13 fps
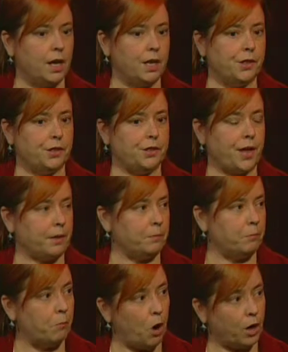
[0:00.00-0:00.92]
that
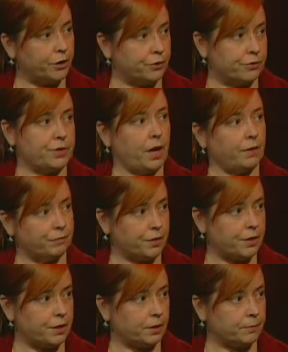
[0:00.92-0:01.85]
monitors
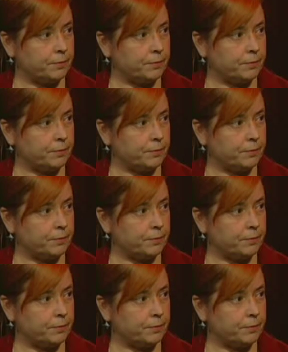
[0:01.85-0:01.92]
everything.